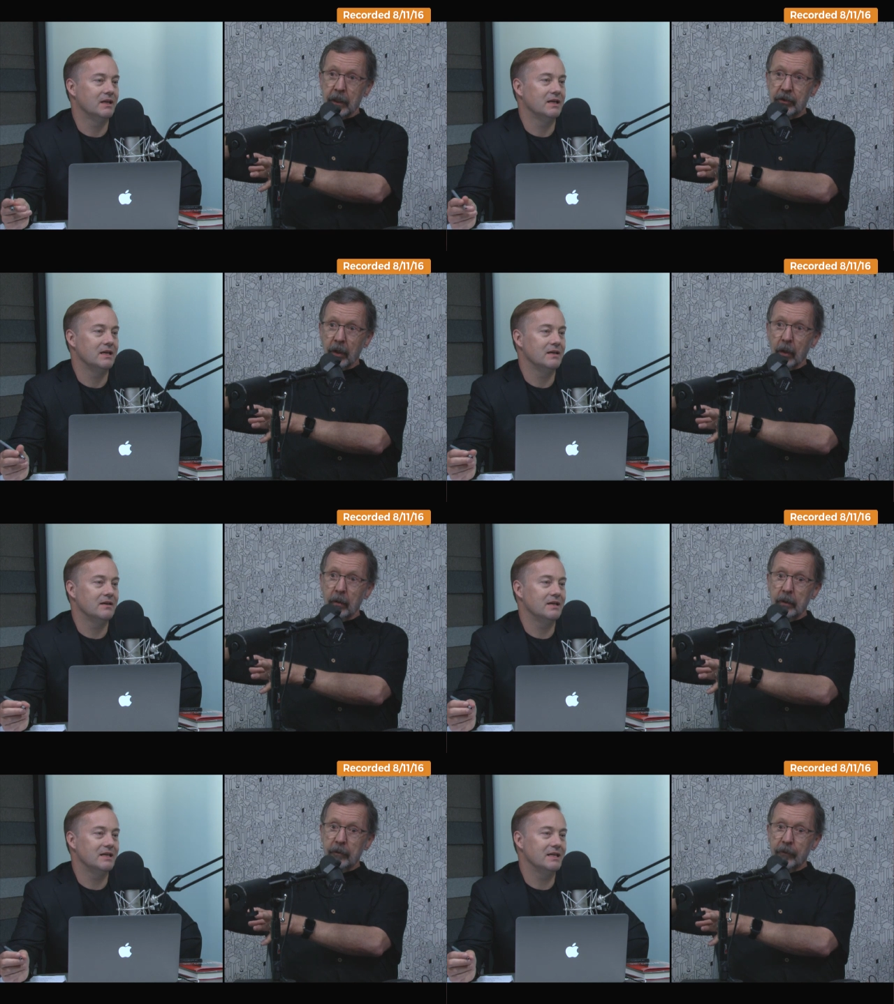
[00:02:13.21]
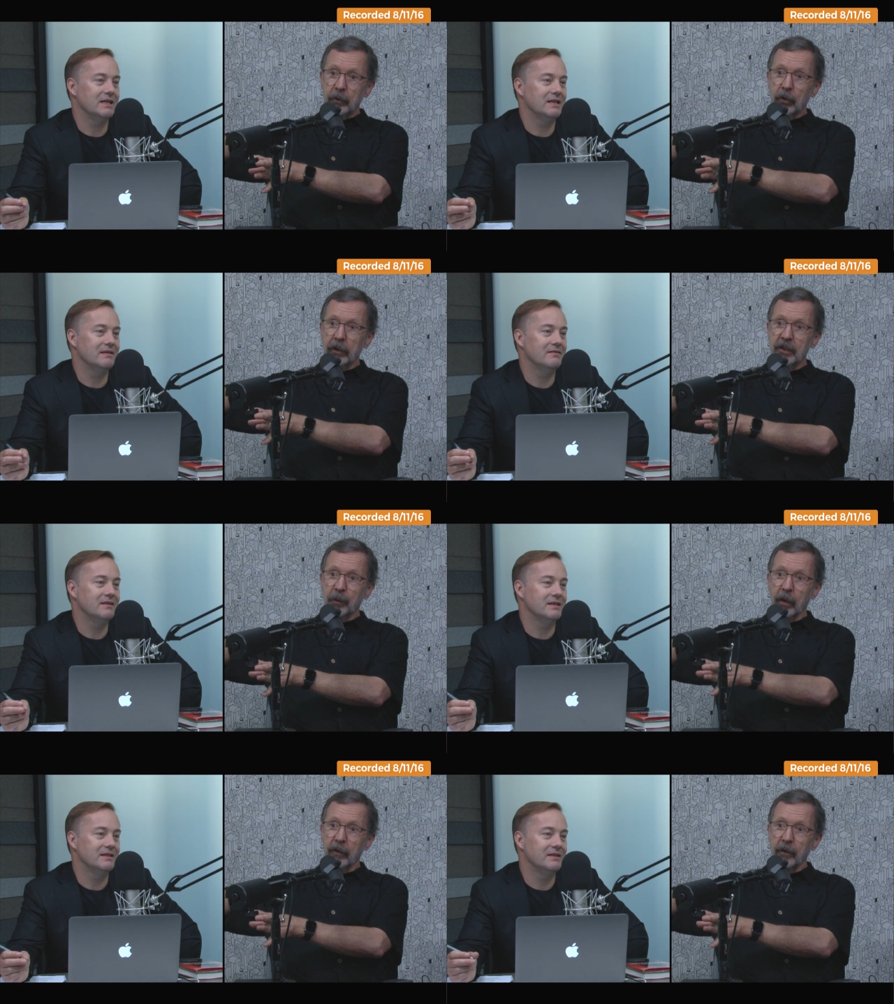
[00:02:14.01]
Speaker 1: So, from
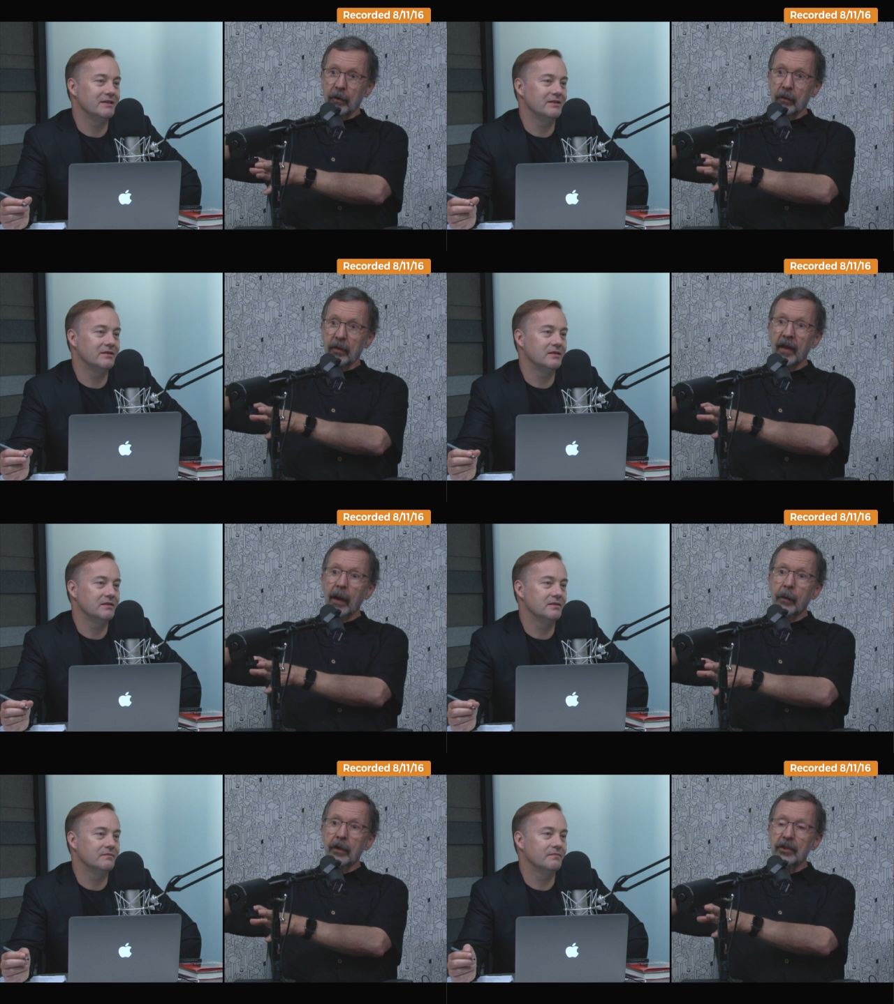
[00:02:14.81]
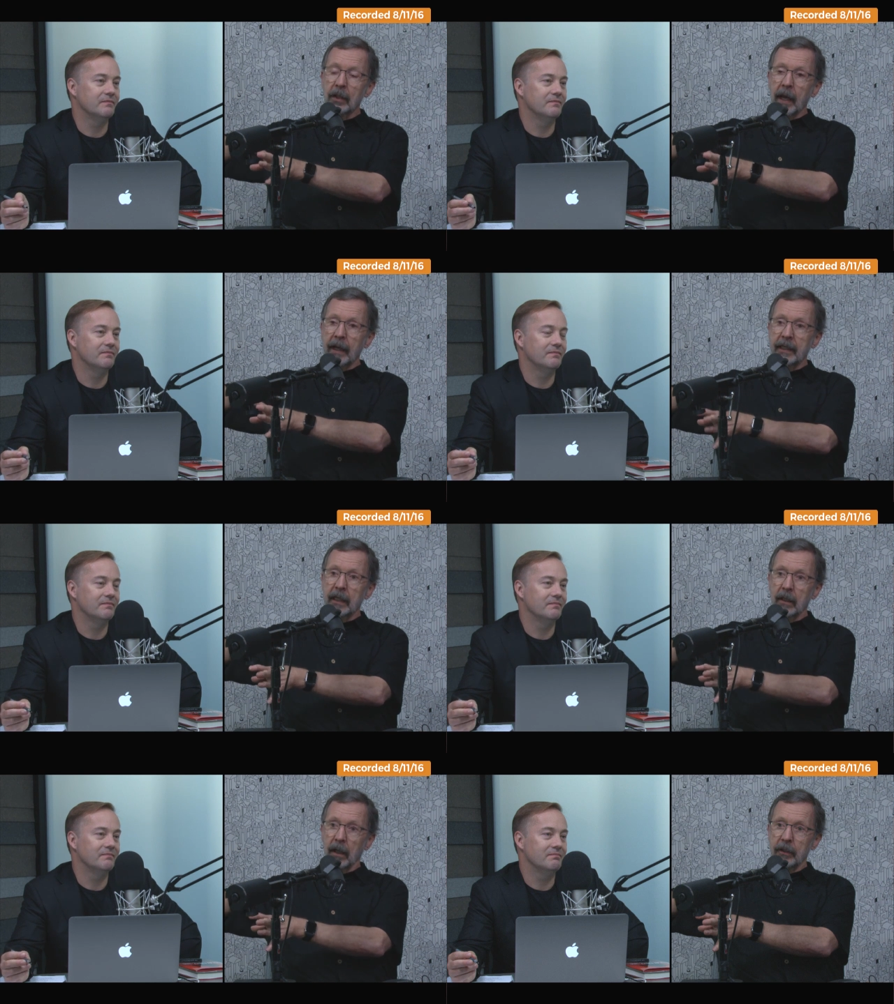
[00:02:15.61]
George's point of view, they were using high
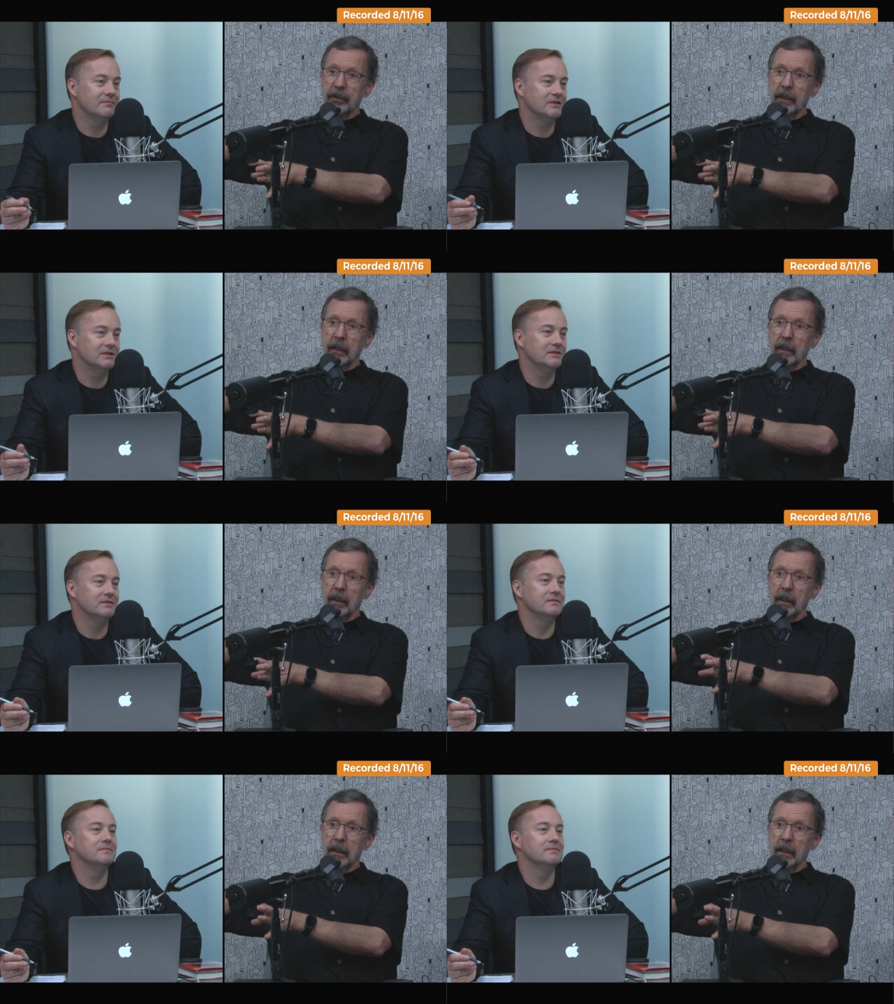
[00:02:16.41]
technology